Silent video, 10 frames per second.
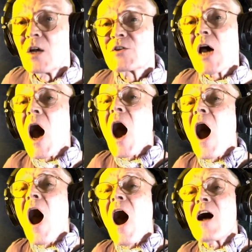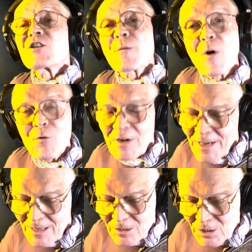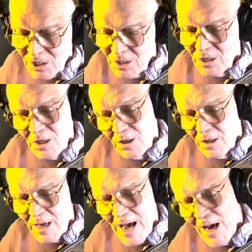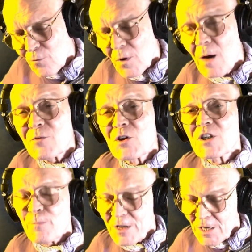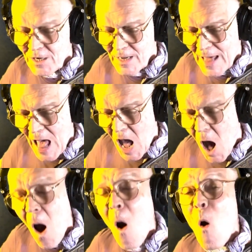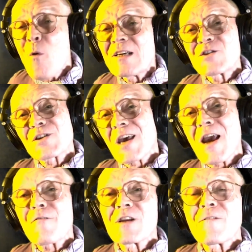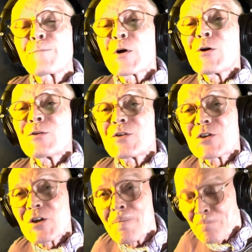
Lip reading: Sergeant, I'm only a teen, got a ruptured spleen, and I always carry a purse.